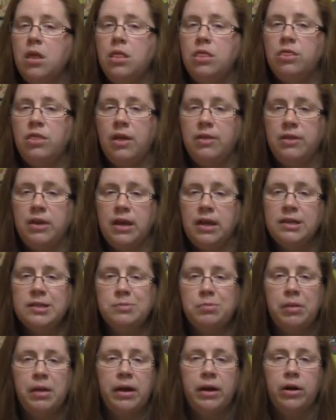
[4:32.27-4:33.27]
Then the
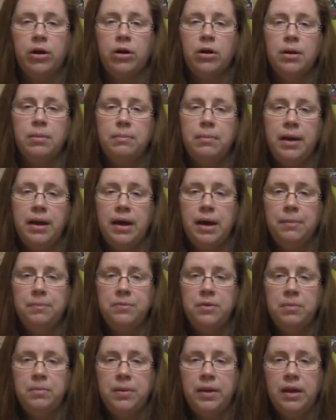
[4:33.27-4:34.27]
next player may up
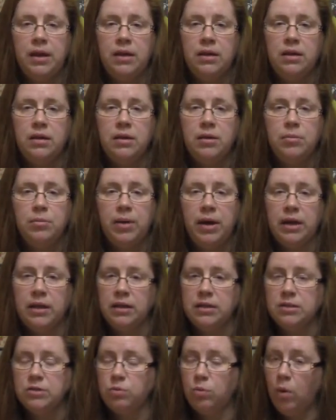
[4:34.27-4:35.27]
the bid by at
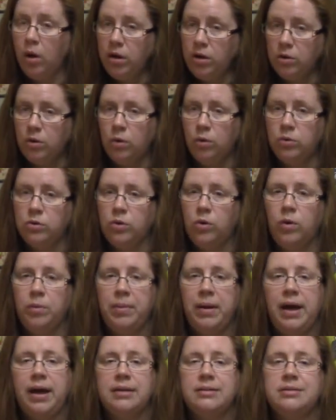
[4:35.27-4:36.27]
least 1 gold or
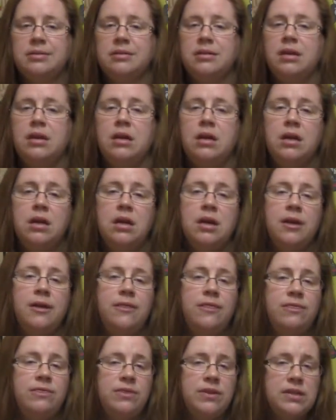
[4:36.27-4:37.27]
pass.
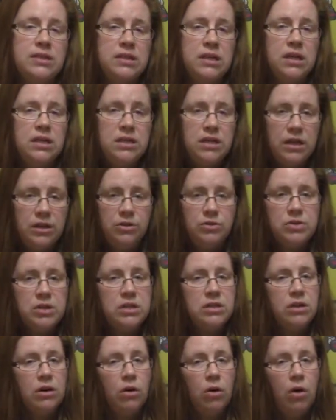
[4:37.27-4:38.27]
This continues
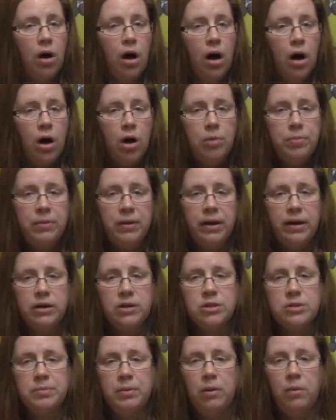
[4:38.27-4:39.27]
until all
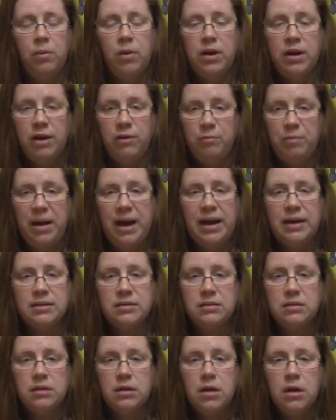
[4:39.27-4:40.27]
players but 1 have
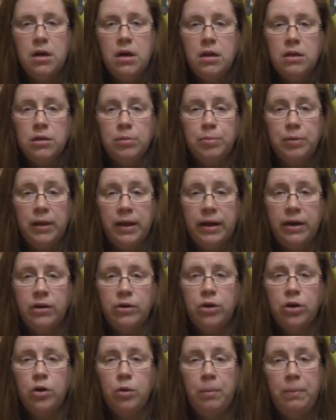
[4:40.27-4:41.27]
passed. The player
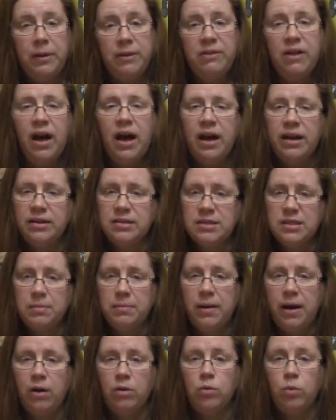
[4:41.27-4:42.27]
who bid the highest
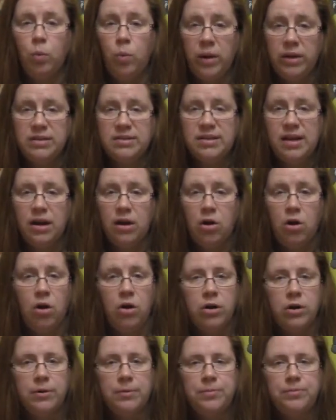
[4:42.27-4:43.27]
amount wins that
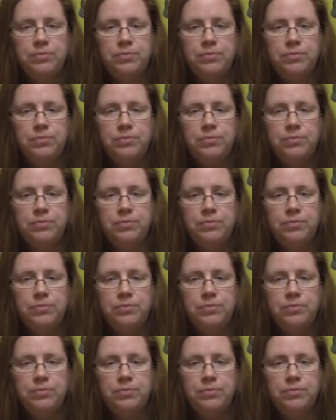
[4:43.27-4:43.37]
card.